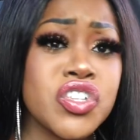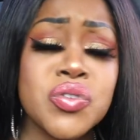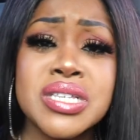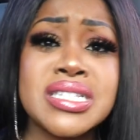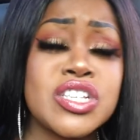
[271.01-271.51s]

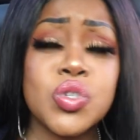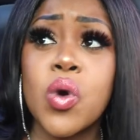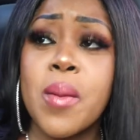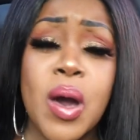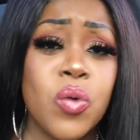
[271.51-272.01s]
So since I
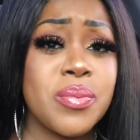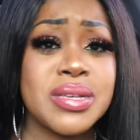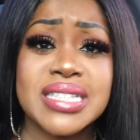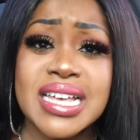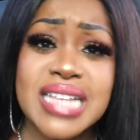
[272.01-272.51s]
talk about all the
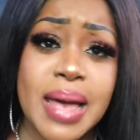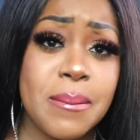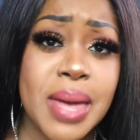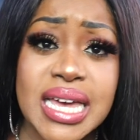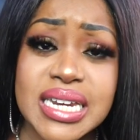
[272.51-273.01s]
mistakes I
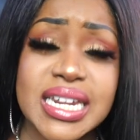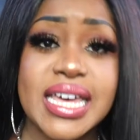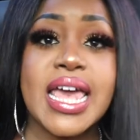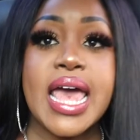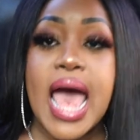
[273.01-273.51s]
made in it,